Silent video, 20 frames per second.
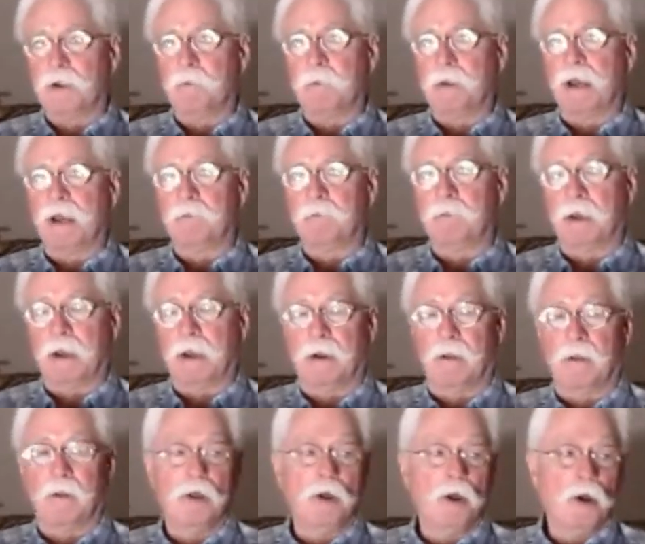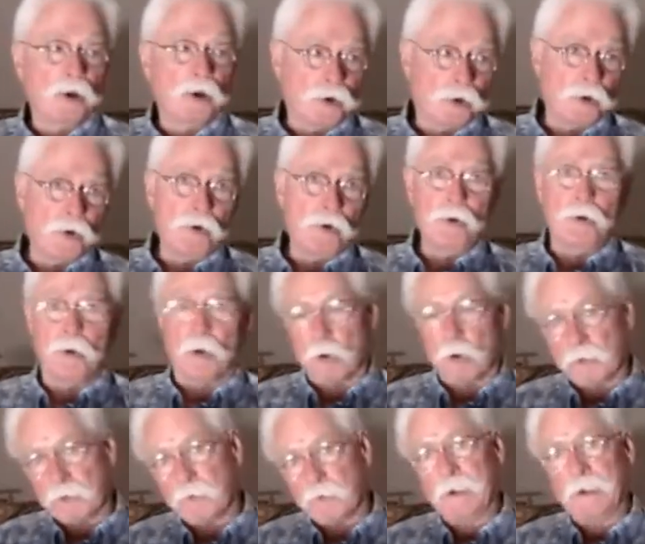a 3-man panel,
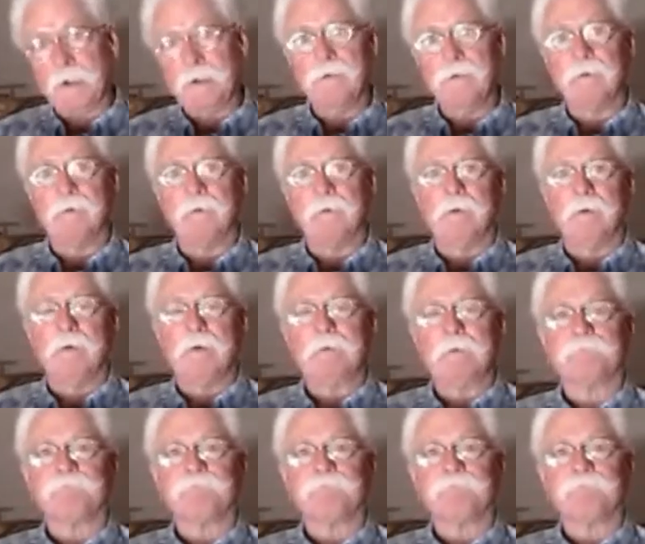2 or 3.